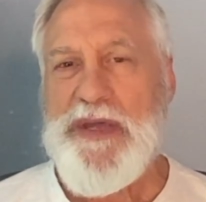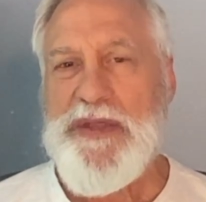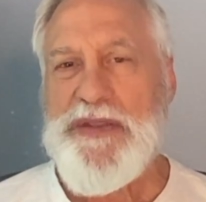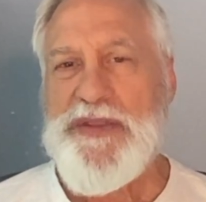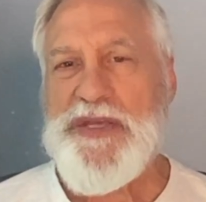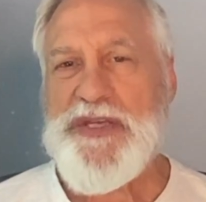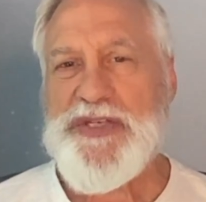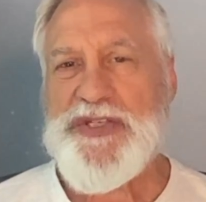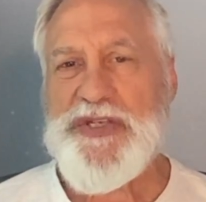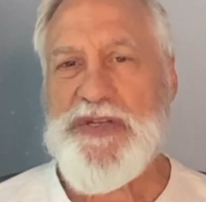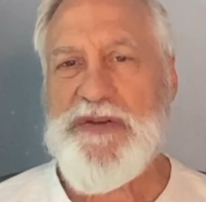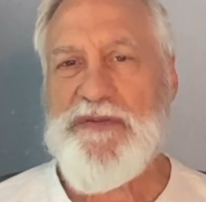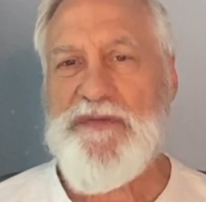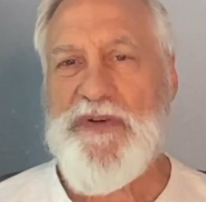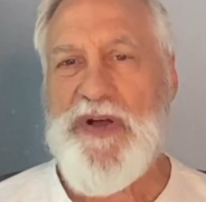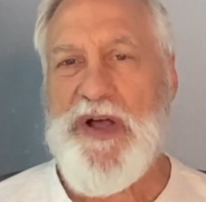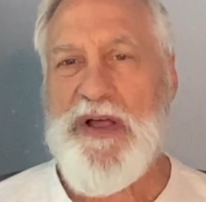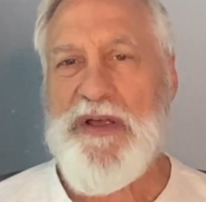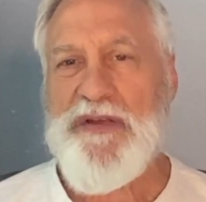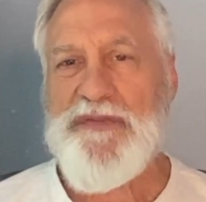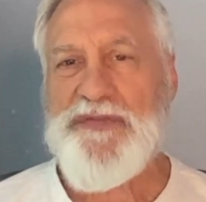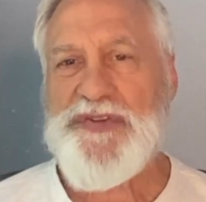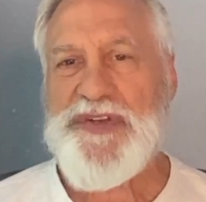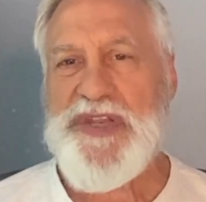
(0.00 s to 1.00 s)
This
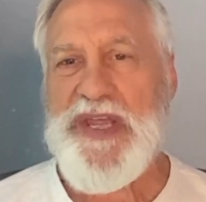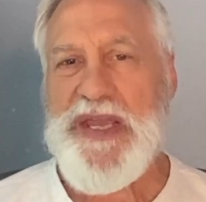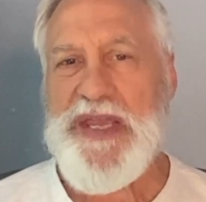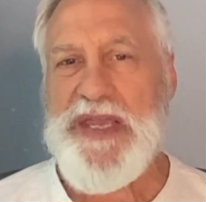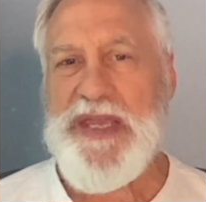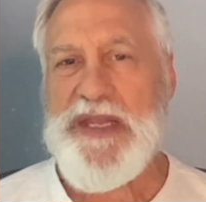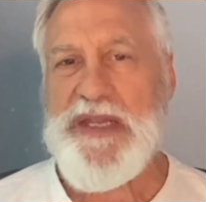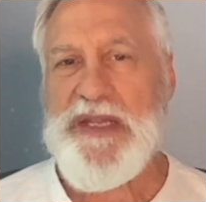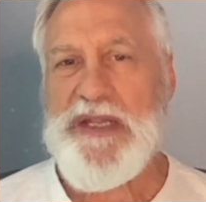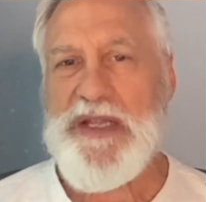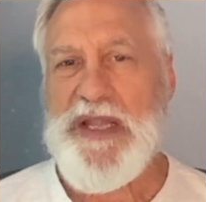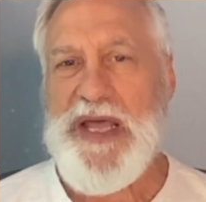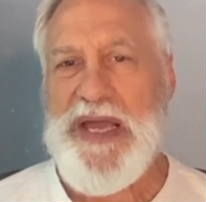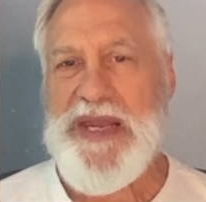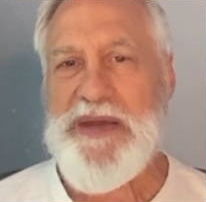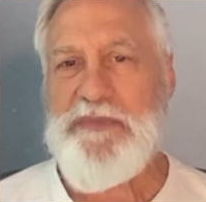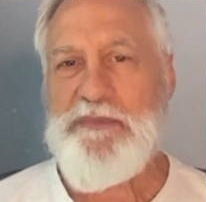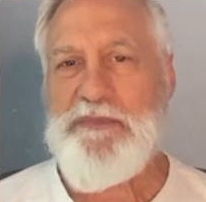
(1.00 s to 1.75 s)
involves taking light